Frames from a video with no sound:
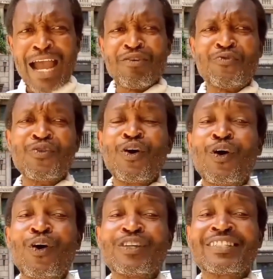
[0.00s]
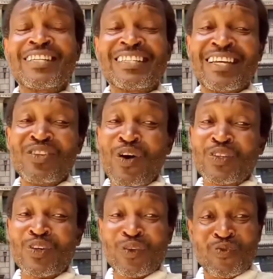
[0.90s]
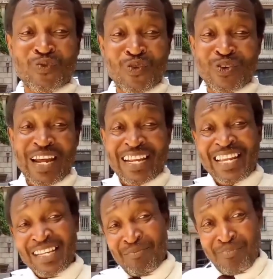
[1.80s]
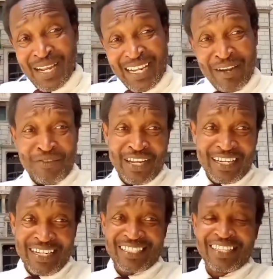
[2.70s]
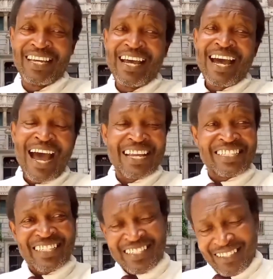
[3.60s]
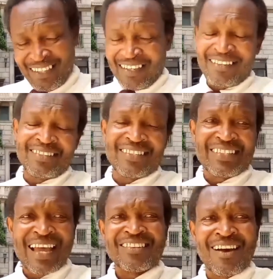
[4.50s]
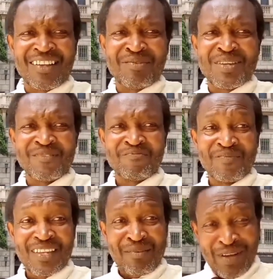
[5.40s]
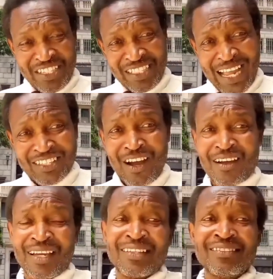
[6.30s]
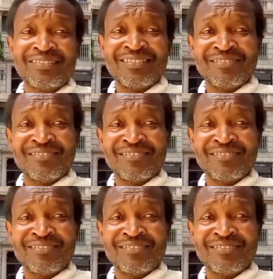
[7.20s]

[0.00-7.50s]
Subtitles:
I refused. She said, "No, it's good food," and it had the bill and everything on it. And she started talking to me. And she started talking.